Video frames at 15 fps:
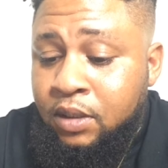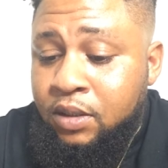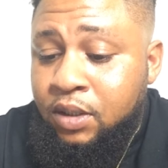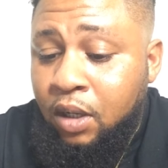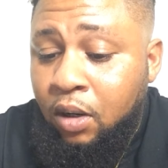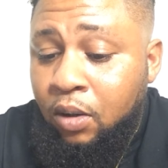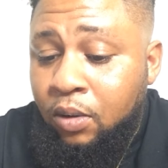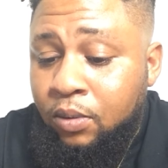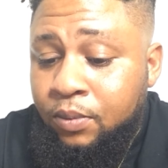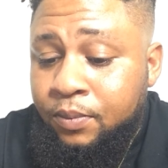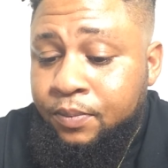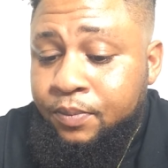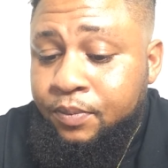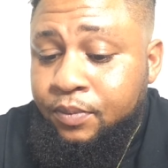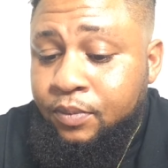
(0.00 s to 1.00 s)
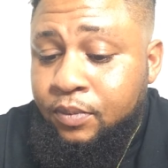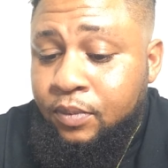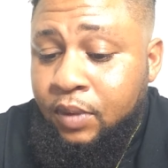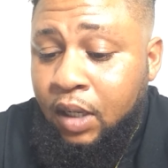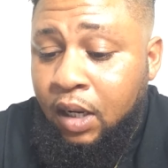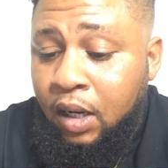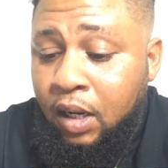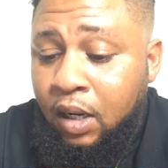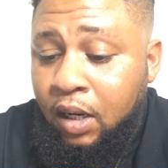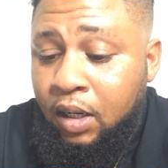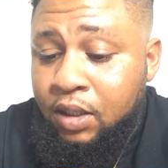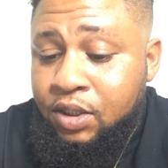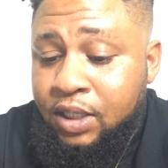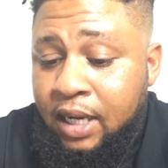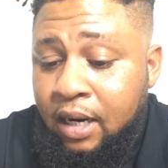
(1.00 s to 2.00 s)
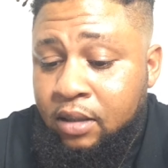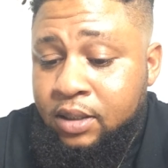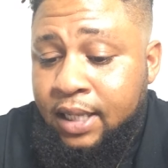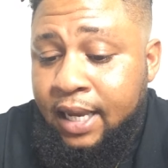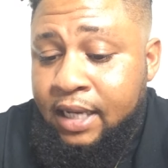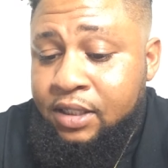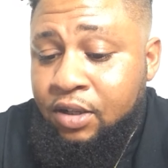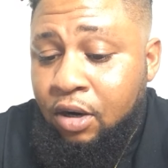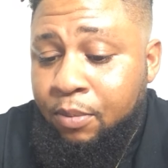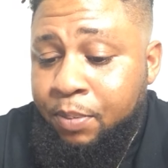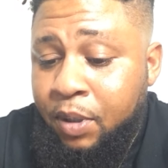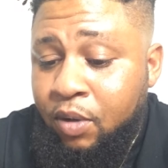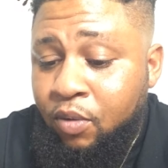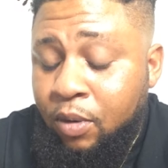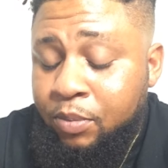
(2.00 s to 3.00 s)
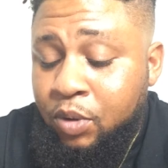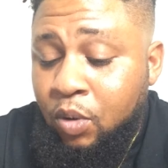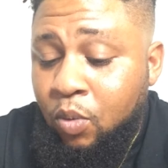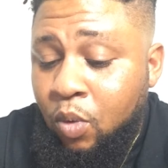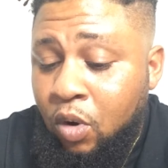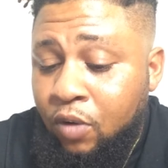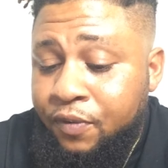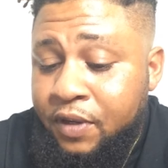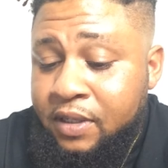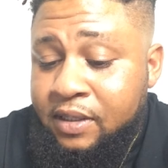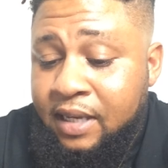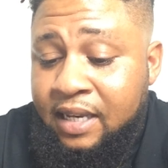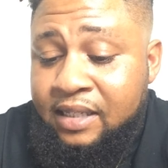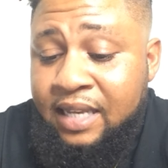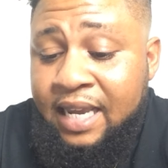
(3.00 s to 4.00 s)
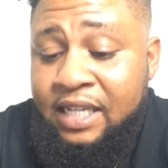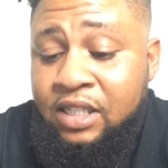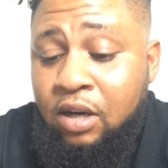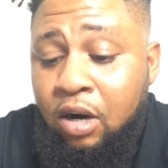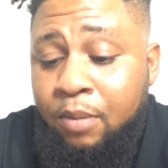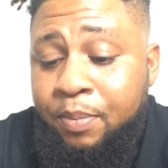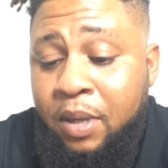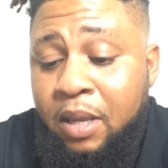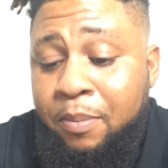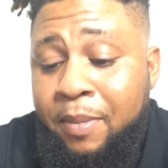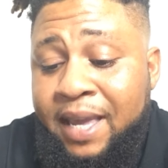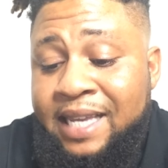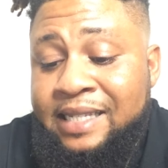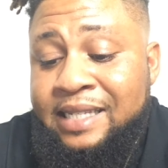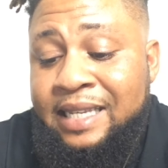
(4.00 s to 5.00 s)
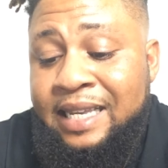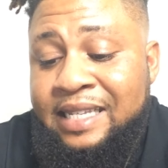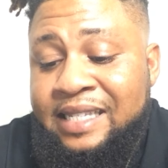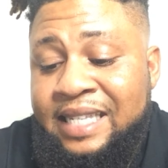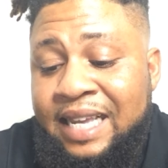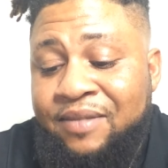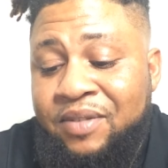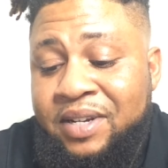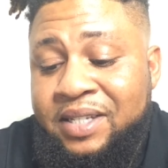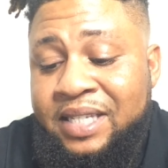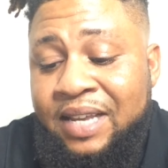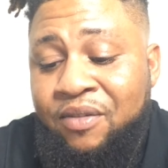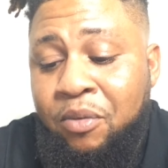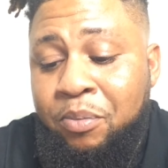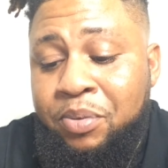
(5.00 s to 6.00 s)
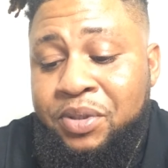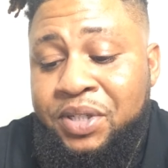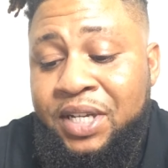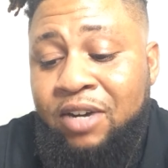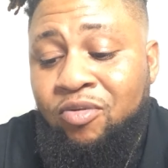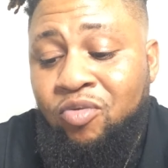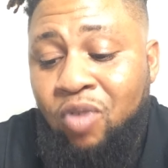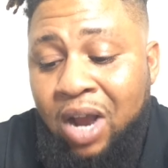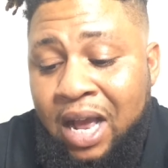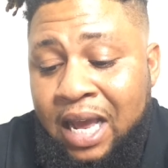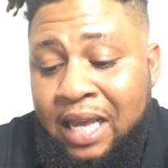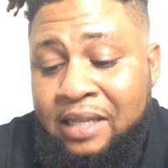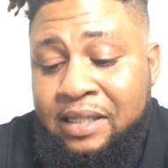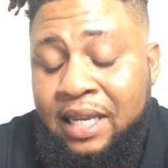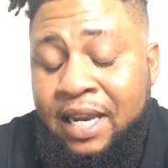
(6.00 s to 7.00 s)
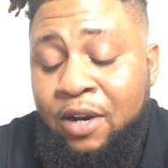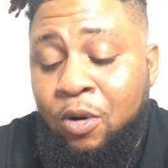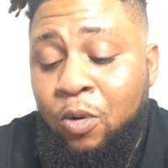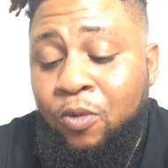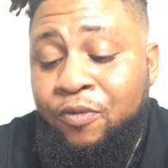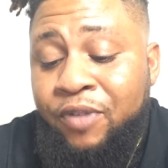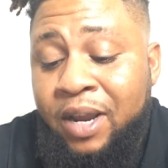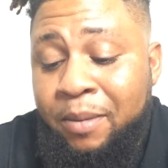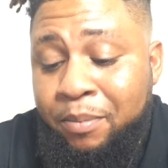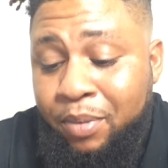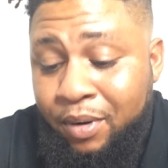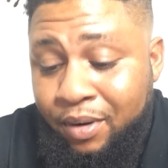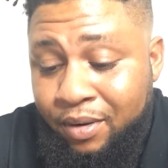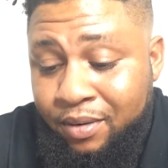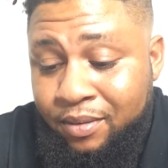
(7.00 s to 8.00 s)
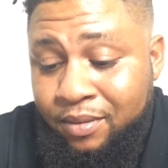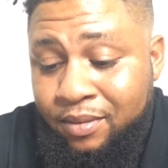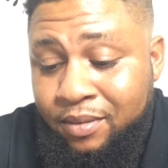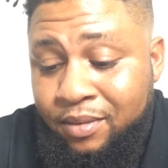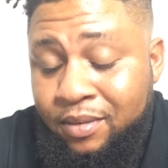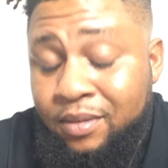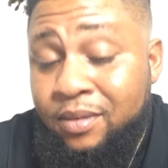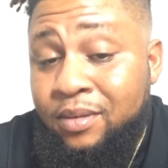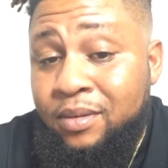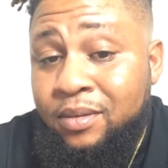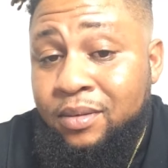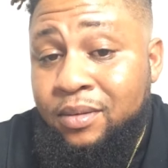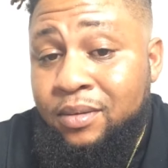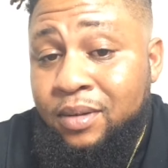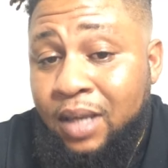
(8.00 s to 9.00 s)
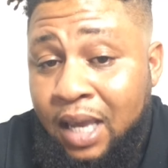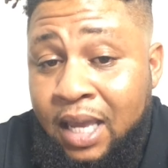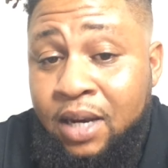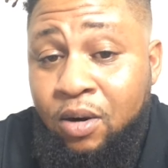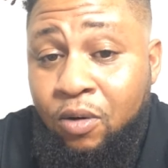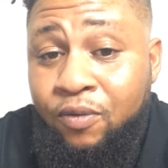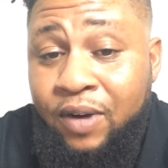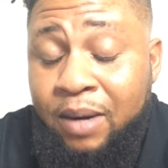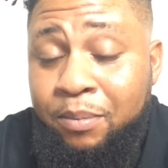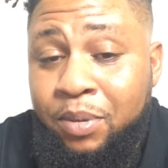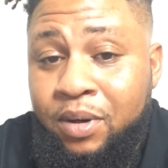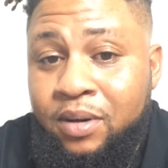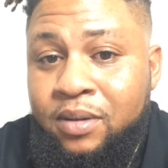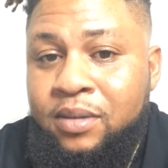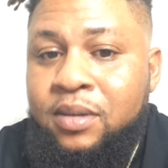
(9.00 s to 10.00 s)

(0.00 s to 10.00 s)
So, shout out to XRP Crypto Wolf. He says XRP may see 77% rise in November. In November.